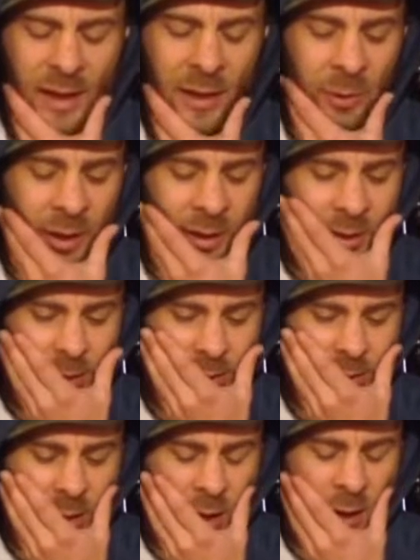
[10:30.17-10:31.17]
Anyway,
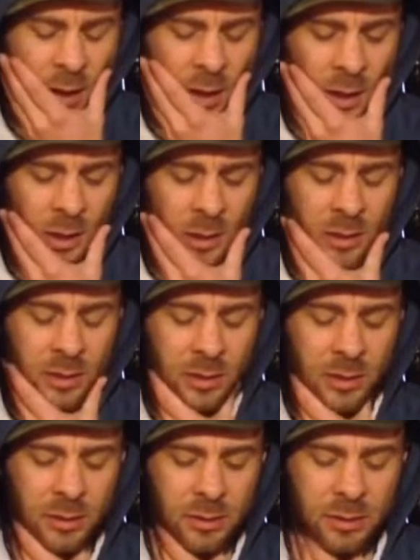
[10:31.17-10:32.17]

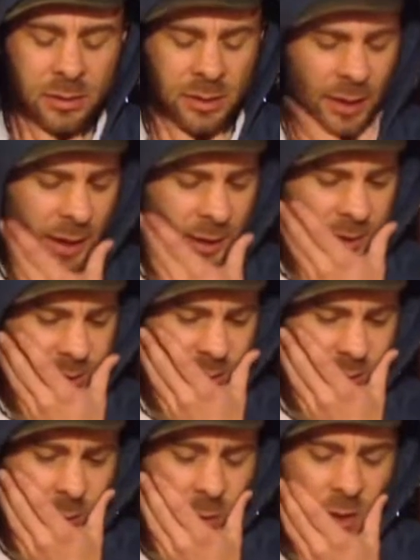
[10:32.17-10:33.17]
yeah,
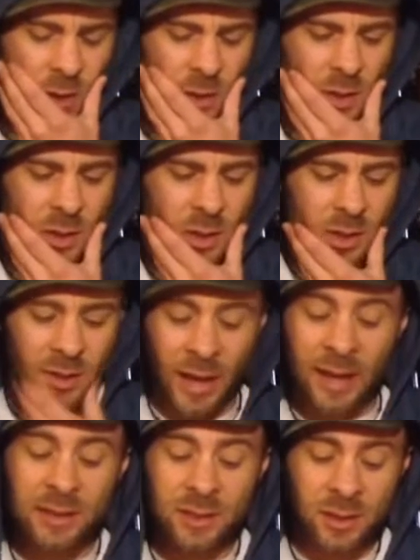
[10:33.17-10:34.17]
so
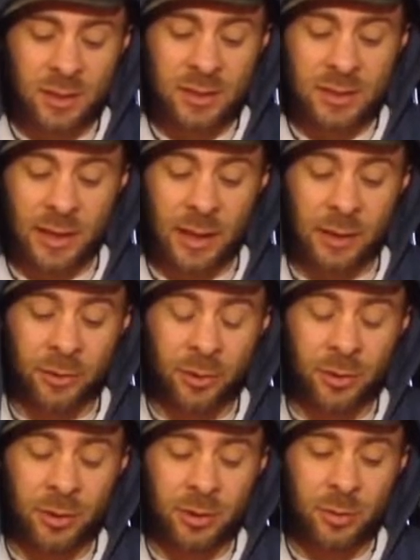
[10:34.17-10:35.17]
that's a
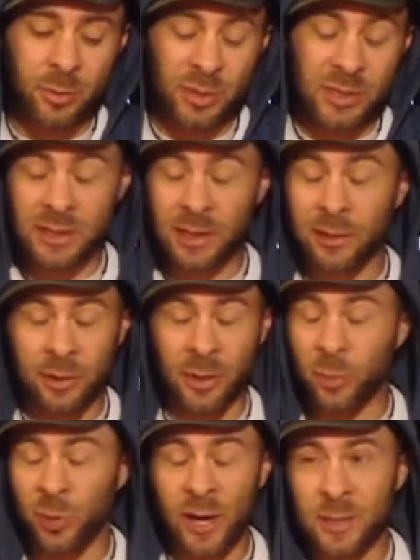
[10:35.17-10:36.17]
standard, pretty standard
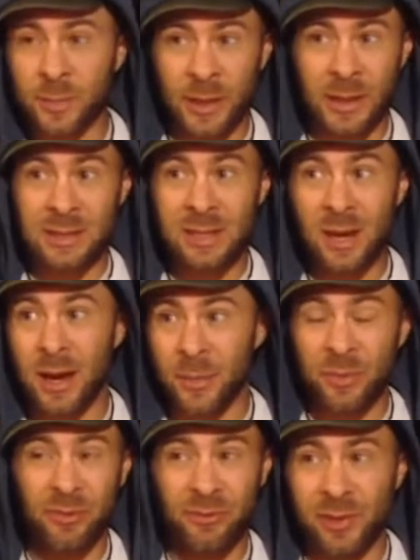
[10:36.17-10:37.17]
like brass band
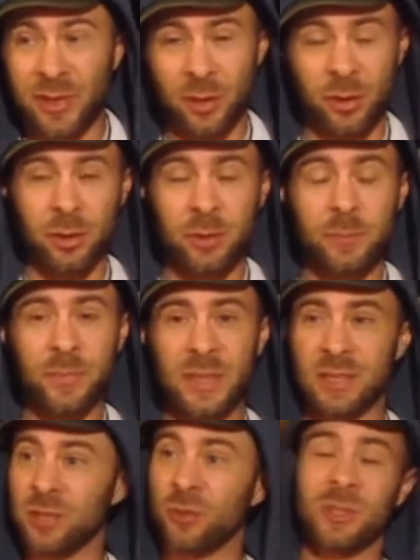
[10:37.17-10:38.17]
type feel
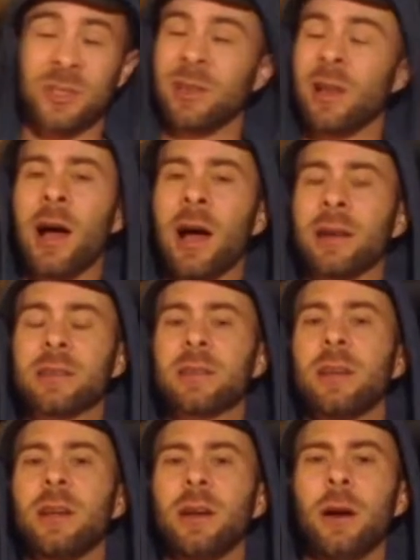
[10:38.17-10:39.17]
that's used a lot.